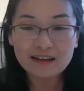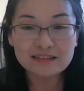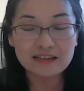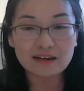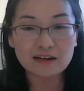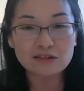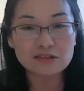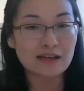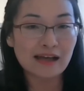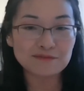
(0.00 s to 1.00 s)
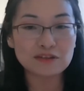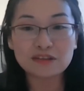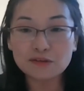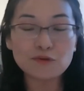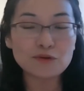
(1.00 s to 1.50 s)
they have the
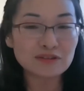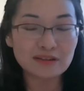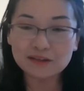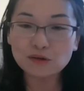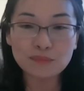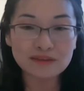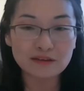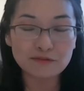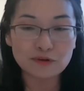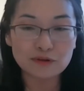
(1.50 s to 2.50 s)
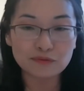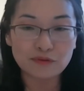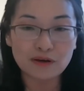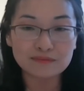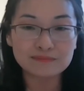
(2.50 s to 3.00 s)
little bit different
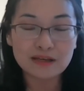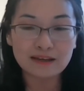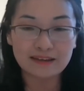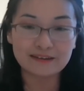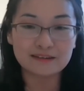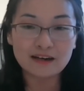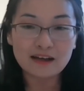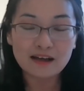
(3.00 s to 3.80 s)
from here.